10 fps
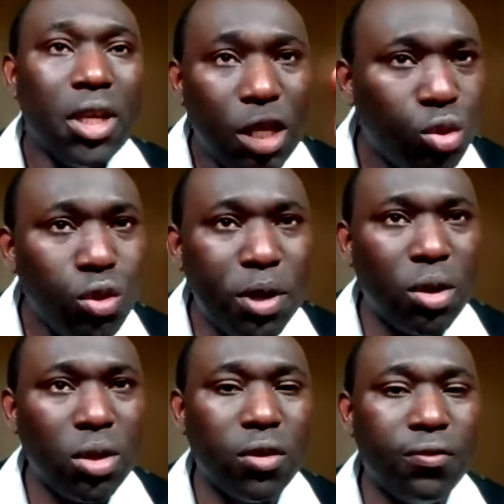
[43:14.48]
He stood
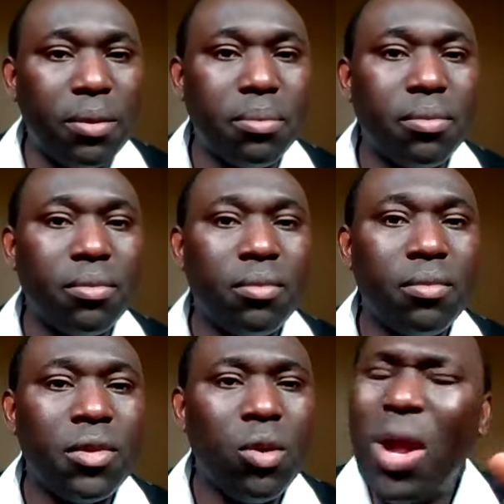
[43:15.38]
because of him.
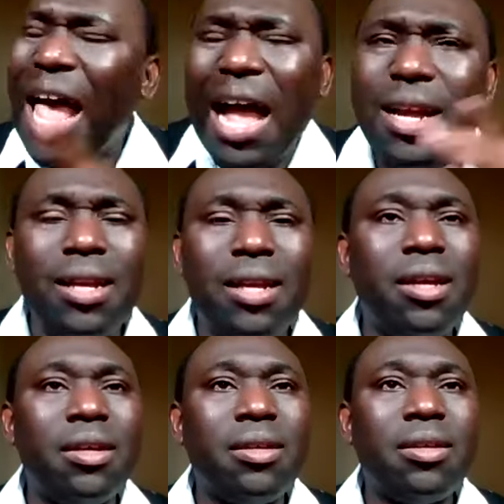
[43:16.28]
We
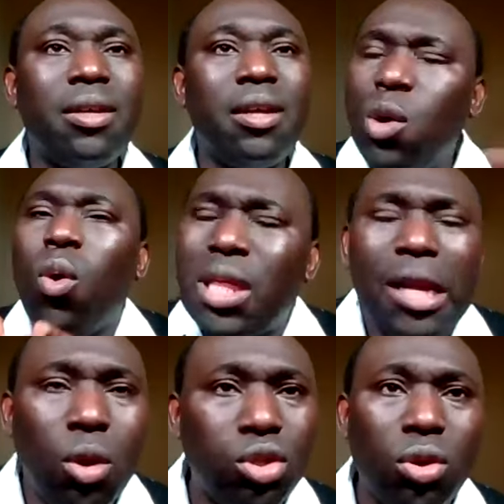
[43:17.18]
agree. He
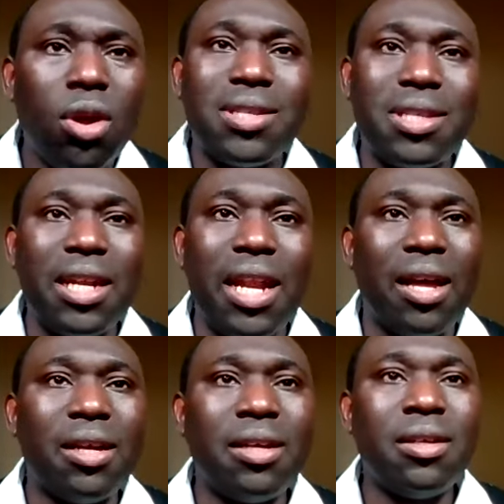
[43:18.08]
was a notorious
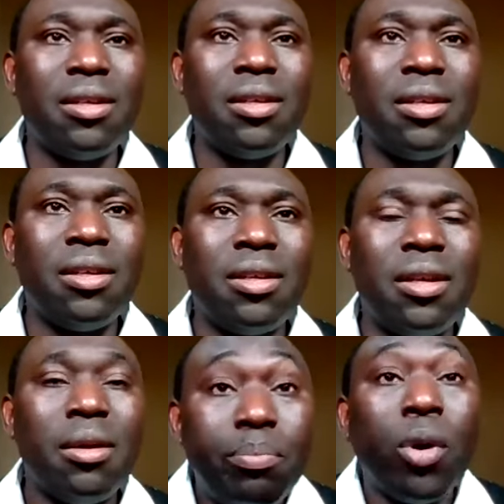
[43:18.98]
sinner.
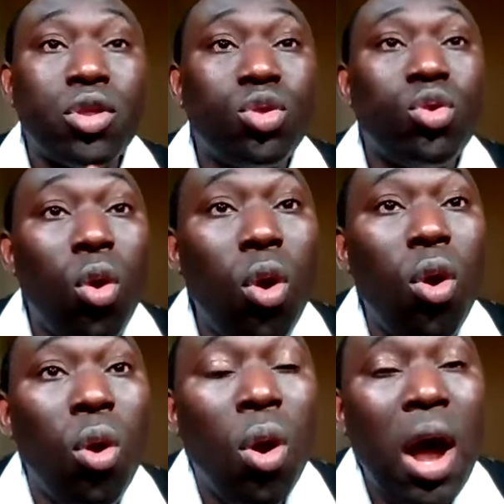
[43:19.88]
But
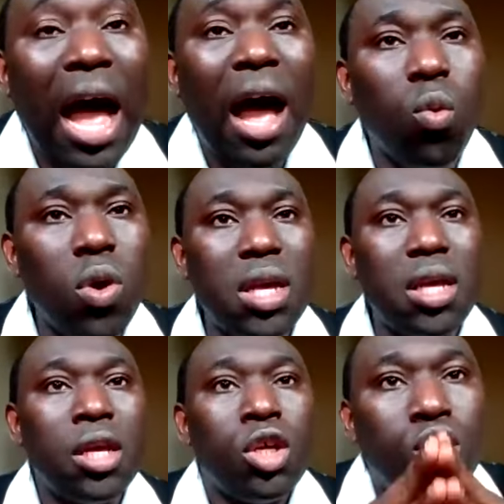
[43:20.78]
so are
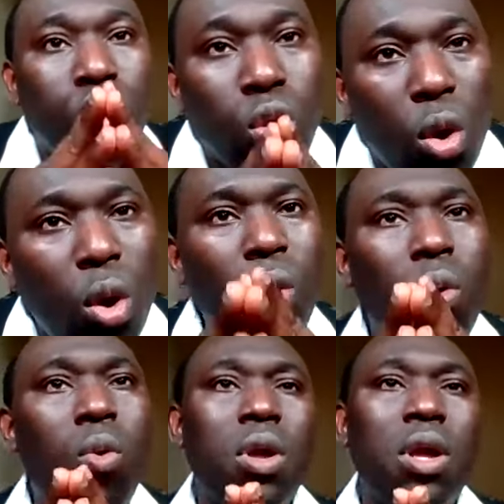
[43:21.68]
we.
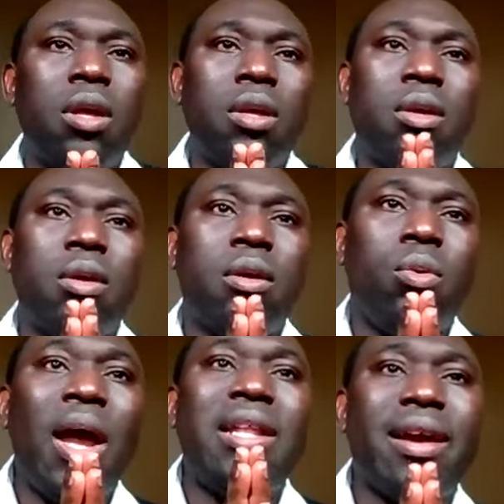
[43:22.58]
So
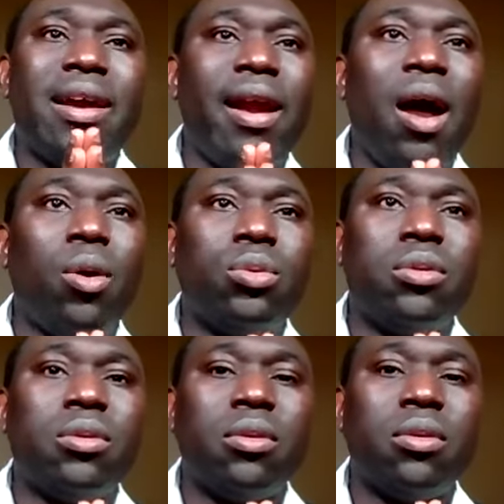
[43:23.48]
were the crowd.